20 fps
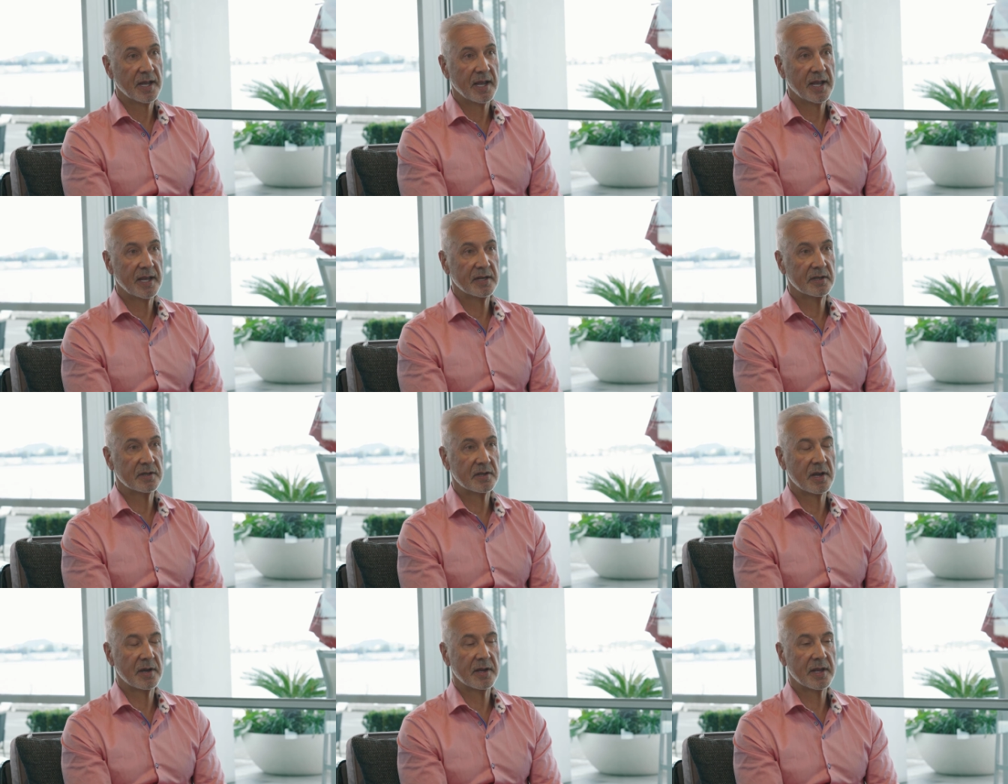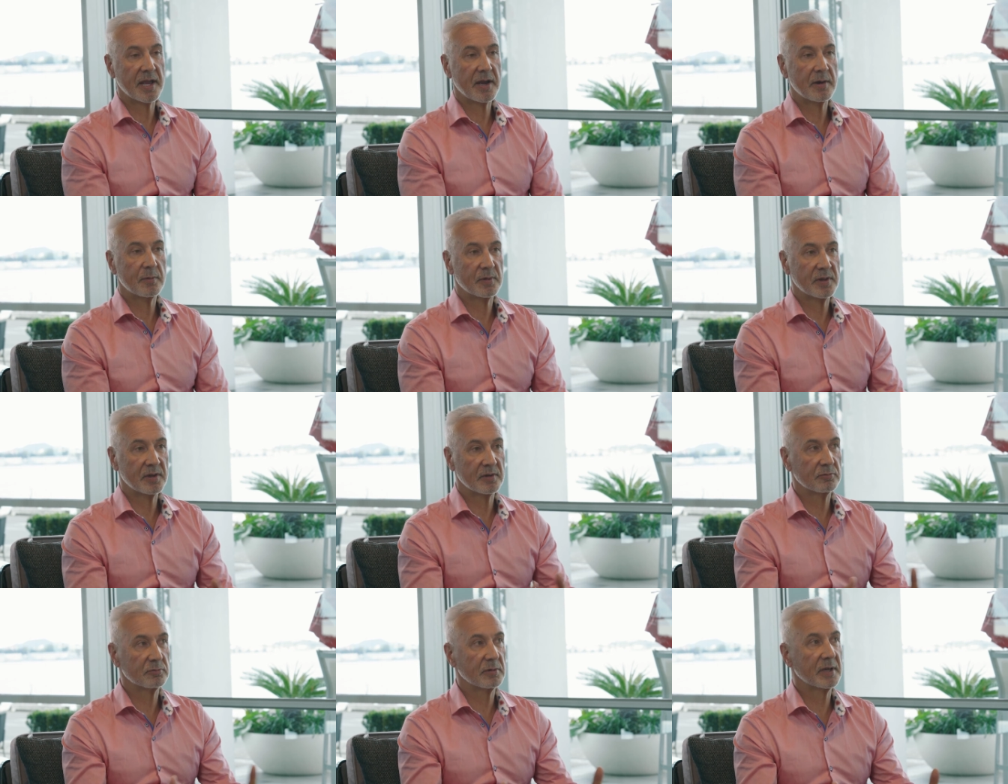and going out with
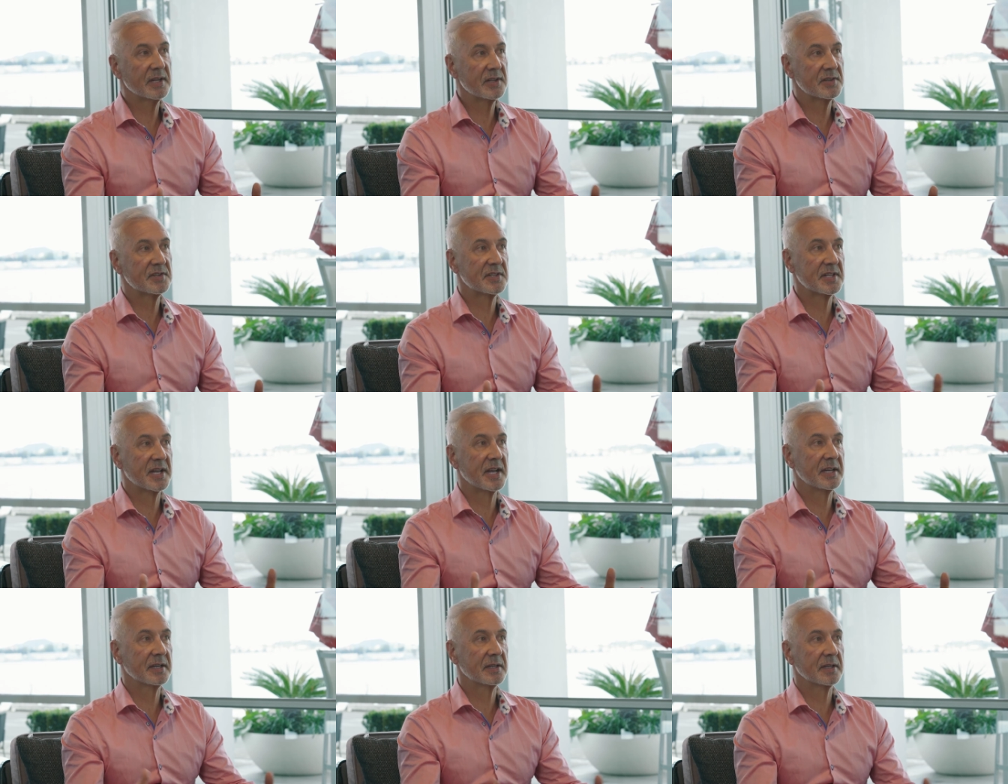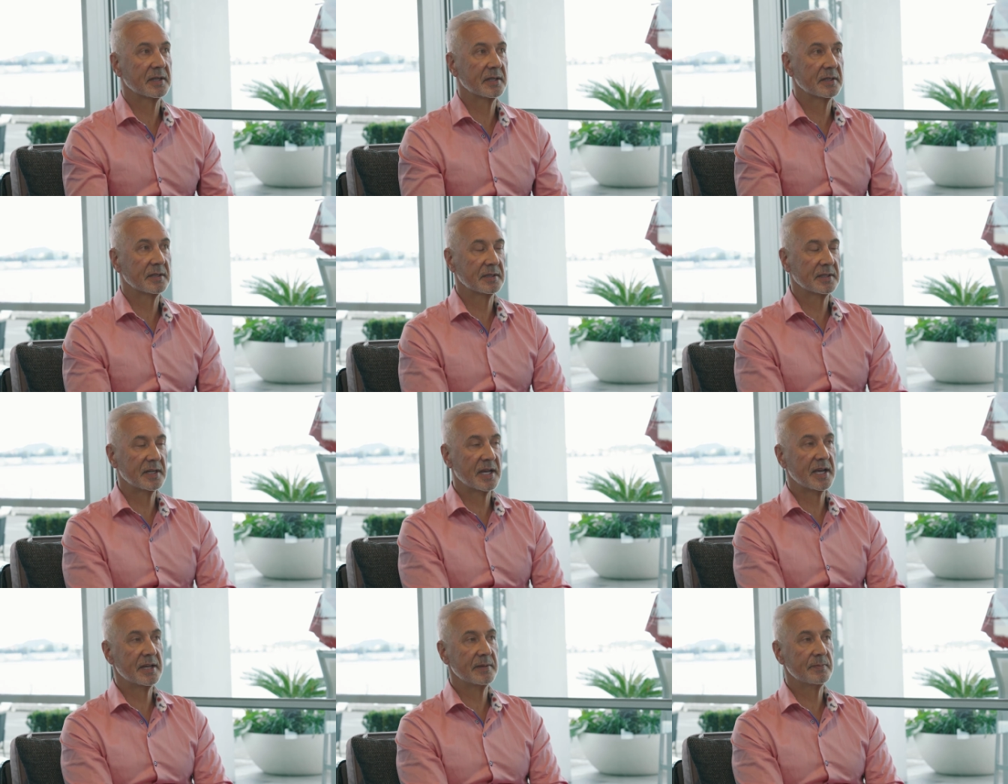a real estate
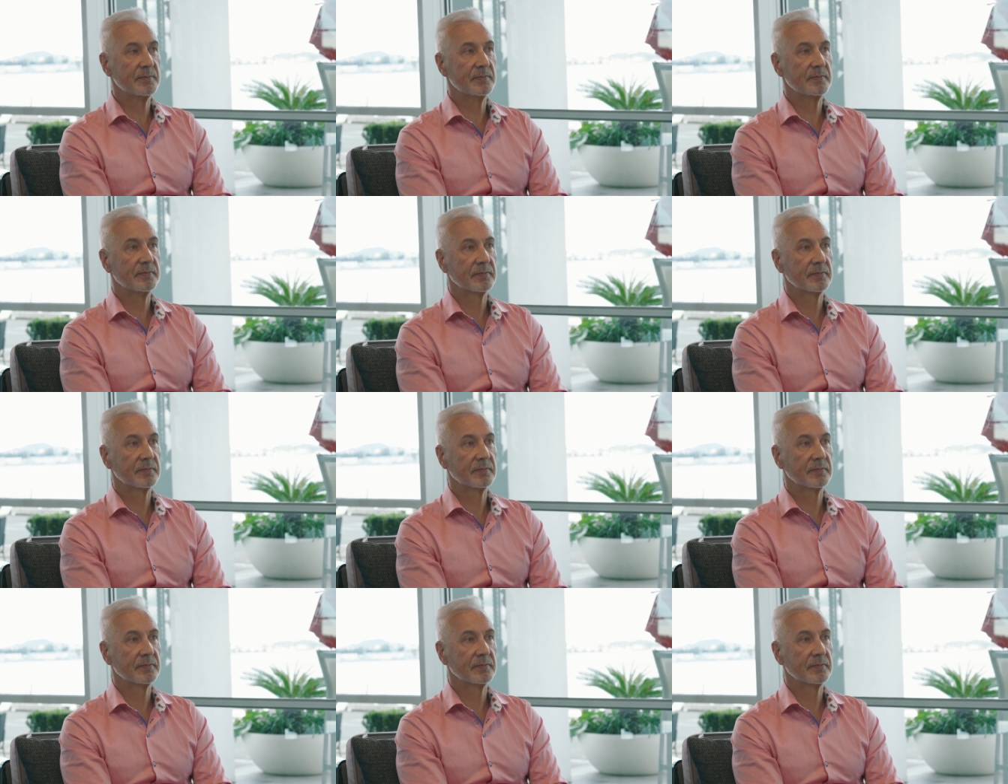name,